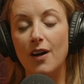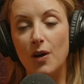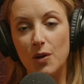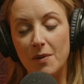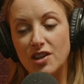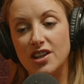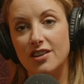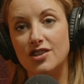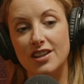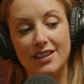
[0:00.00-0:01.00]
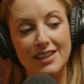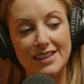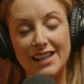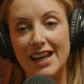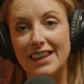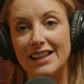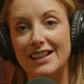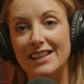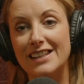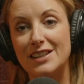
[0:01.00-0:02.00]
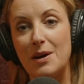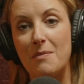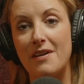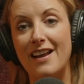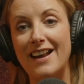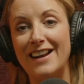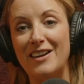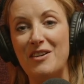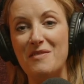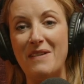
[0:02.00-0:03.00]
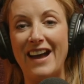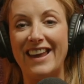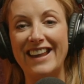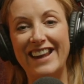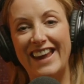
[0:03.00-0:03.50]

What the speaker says: Although my children see it in there and they start bringing it all back in